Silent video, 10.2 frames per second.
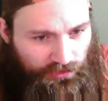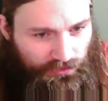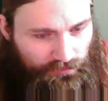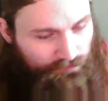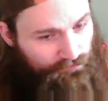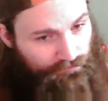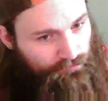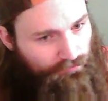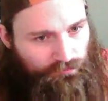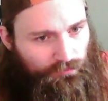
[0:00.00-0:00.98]

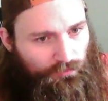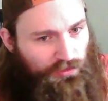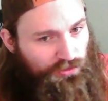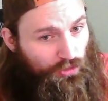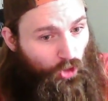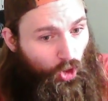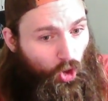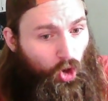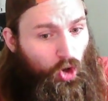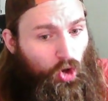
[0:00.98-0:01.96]
It was a
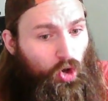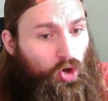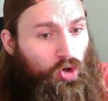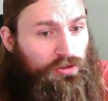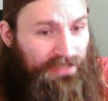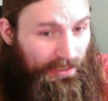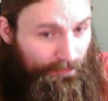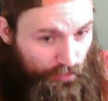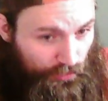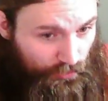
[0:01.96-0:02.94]
long
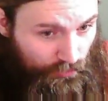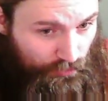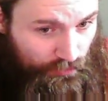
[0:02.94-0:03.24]
time ago.